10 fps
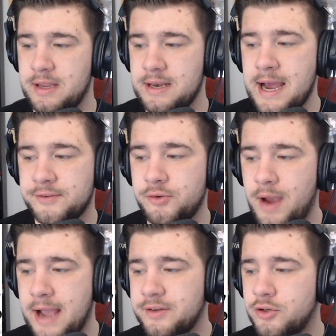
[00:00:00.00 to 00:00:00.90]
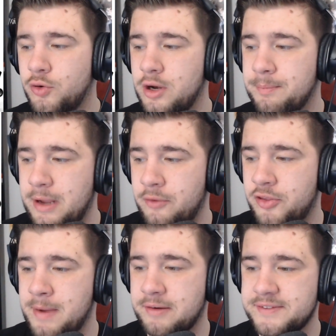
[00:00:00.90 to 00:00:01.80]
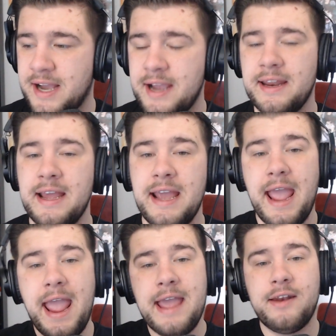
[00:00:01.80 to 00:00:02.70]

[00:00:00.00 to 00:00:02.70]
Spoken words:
and Natsu asking Toya to play with them outside, and